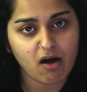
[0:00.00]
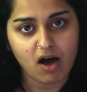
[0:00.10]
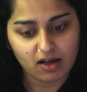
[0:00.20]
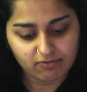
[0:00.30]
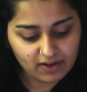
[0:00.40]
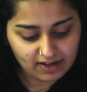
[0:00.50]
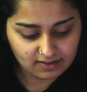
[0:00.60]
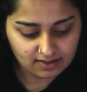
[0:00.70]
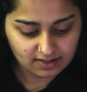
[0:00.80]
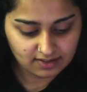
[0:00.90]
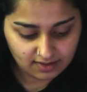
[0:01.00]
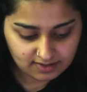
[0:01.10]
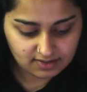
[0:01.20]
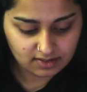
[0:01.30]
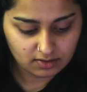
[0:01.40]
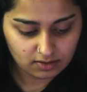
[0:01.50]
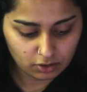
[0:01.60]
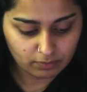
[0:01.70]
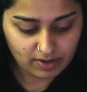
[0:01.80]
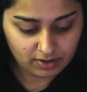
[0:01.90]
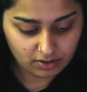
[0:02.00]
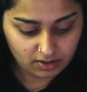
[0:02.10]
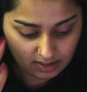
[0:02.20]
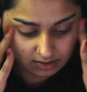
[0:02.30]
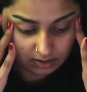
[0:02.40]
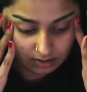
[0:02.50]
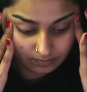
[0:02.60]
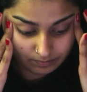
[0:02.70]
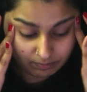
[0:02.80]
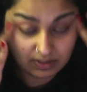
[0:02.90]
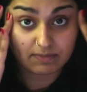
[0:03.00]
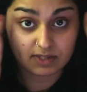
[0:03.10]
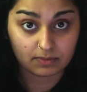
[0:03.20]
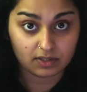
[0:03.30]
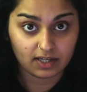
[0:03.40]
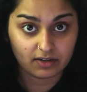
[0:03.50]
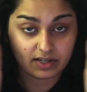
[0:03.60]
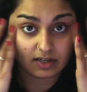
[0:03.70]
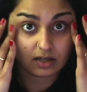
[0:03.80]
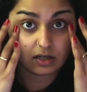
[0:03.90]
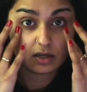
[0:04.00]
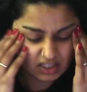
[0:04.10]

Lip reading: I find it does look better. It plumps up the area.